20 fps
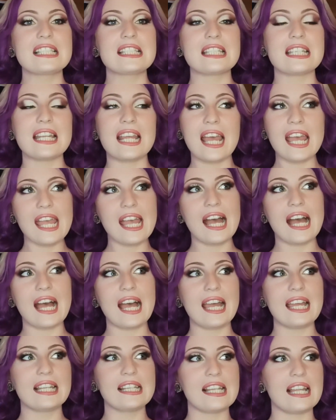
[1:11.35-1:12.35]
Today
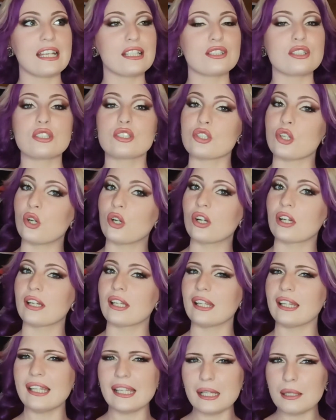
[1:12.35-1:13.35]
I'd like to talk
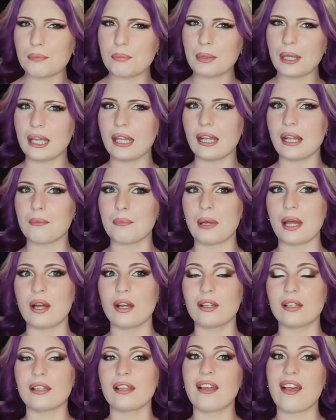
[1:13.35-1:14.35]
a little bit
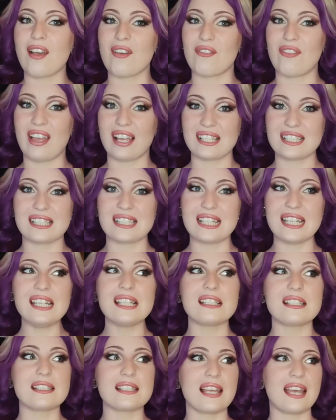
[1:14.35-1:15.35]
about
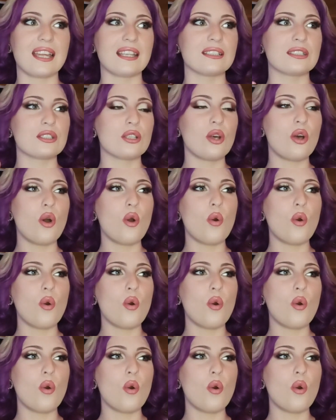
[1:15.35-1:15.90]
vaccines and